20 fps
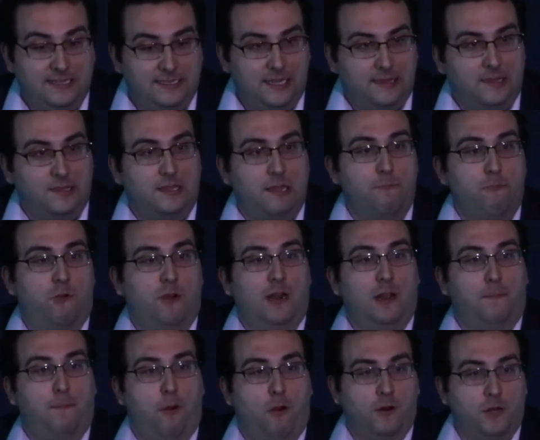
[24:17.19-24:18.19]
that the
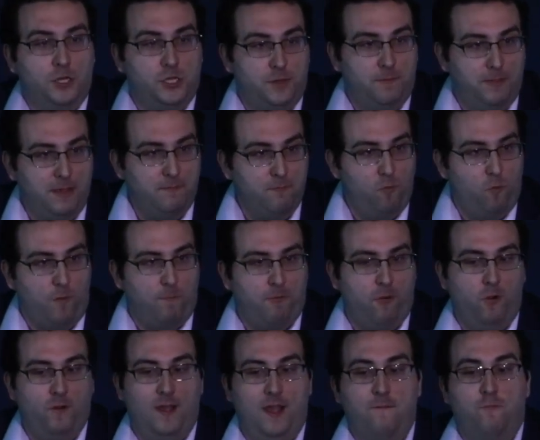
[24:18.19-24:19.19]
Democratic Party should be more
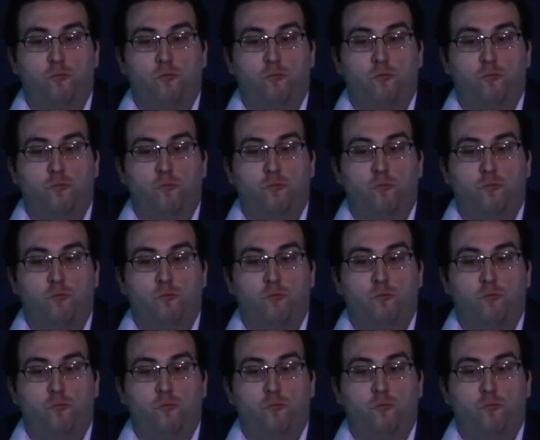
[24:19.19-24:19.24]
pro-life,